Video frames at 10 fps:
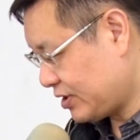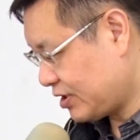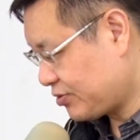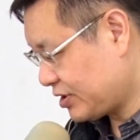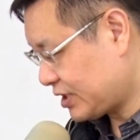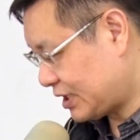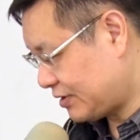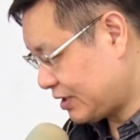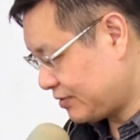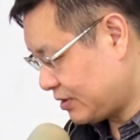increase the
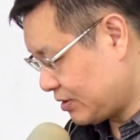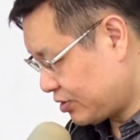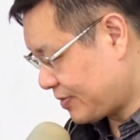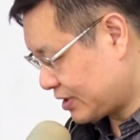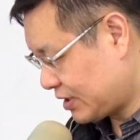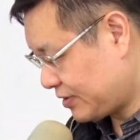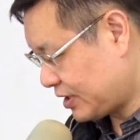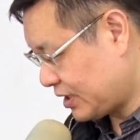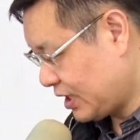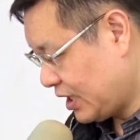sensitivity,
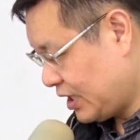responsivity.